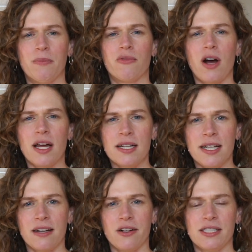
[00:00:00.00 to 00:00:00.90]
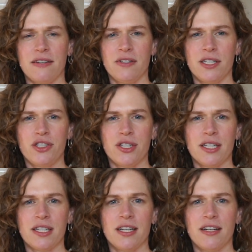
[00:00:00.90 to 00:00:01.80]
broadening our
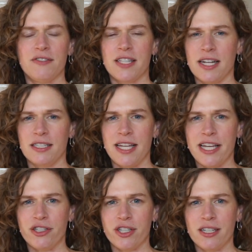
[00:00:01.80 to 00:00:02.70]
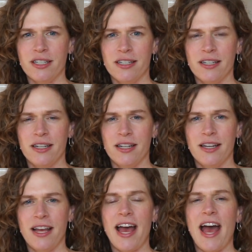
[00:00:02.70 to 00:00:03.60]
definition of sanitation,
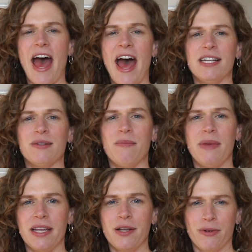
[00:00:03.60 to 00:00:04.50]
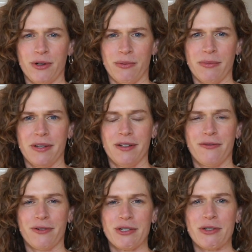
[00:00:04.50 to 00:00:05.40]
and making room
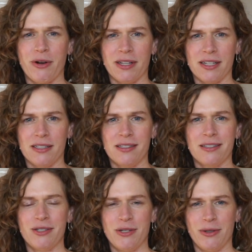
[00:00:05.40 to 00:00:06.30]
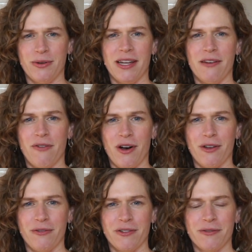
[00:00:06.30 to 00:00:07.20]
for toilets to
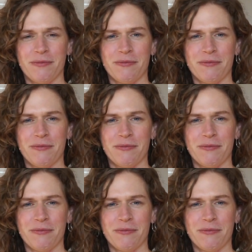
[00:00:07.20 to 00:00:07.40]
evolve.